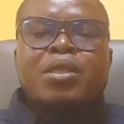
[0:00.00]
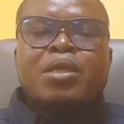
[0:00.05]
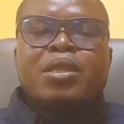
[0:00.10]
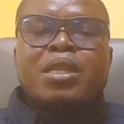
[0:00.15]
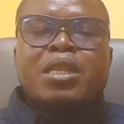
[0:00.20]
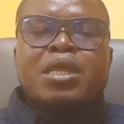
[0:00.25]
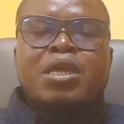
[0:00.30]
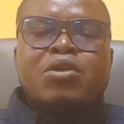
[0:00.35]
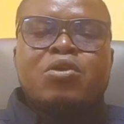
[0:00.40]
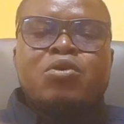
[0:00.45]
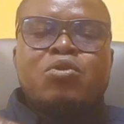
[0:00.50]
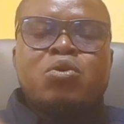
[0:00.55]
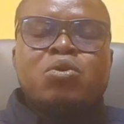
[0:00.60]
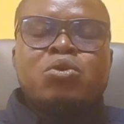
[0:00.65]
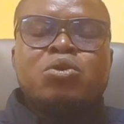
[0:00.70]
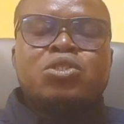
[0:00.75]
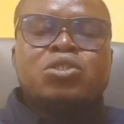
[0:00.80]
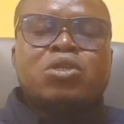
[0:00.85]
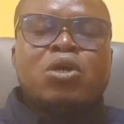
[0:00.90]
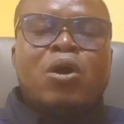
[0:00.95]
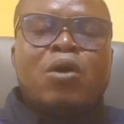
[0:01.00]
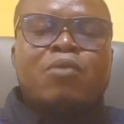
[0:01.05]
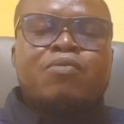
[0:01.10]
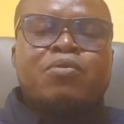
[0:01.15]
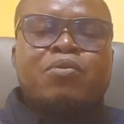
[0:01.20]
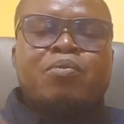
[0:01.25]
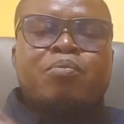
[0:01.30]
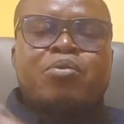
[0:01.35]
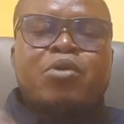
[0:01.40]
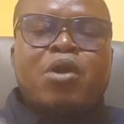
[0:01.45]
The use
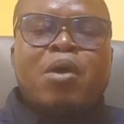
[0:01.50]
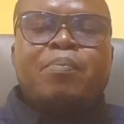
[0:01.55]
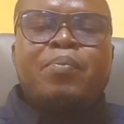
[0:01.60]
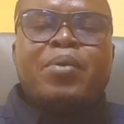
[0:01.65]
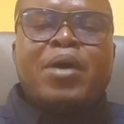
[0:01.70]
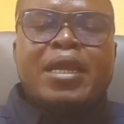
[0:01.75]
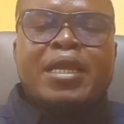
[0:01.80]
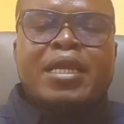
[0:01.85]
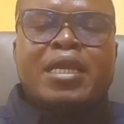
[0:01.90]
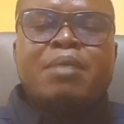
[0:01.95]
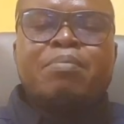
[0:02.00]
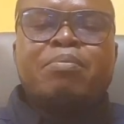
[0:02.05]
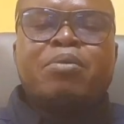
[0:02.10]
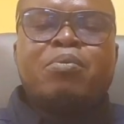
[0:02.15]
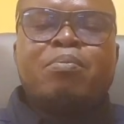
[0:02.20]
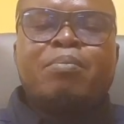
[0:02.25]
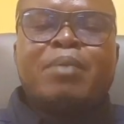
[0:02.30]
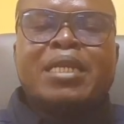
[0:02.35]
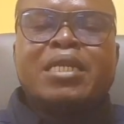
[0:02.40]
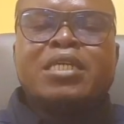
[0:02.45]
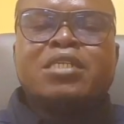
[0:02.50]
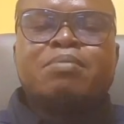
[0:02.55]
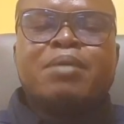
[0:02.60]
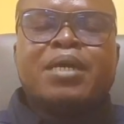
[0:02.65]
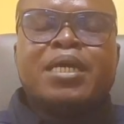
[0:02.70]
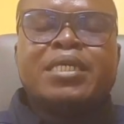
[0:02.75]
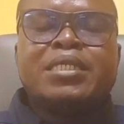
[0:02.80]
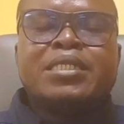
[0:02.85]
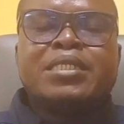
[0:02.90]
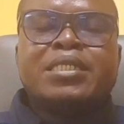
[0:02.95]
of proper cable
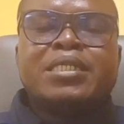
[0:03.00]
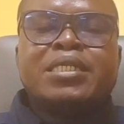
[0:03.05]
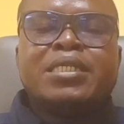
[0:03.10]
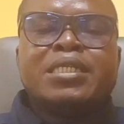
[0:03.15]
management